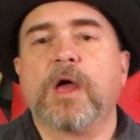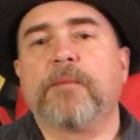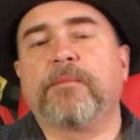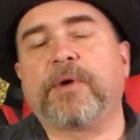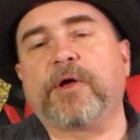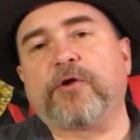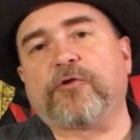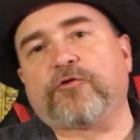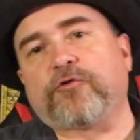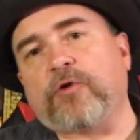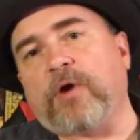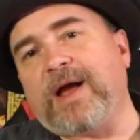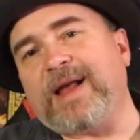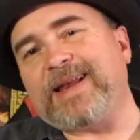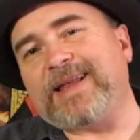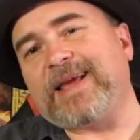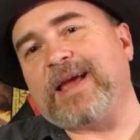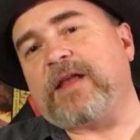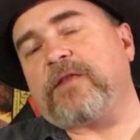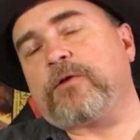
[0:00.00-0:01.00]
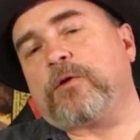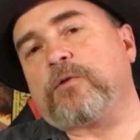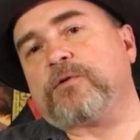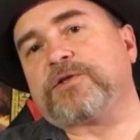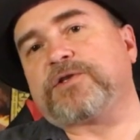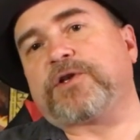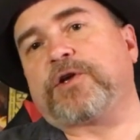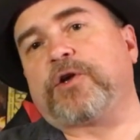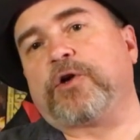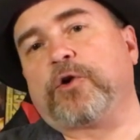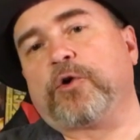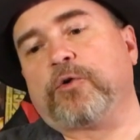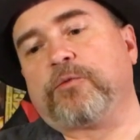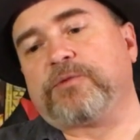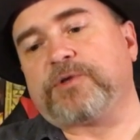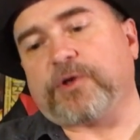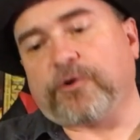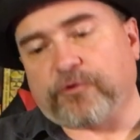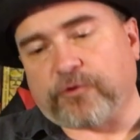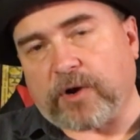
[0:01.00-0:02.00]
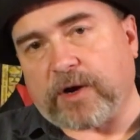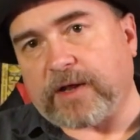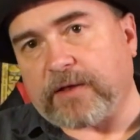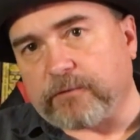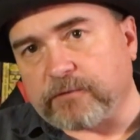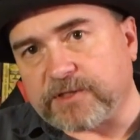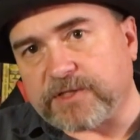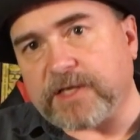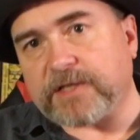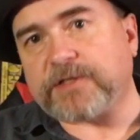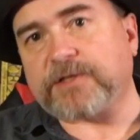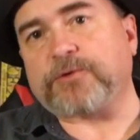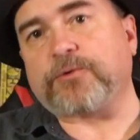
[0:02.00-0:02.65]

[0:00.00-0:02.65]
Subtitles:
But you're trying to get those cubes, you're trying to get those discs,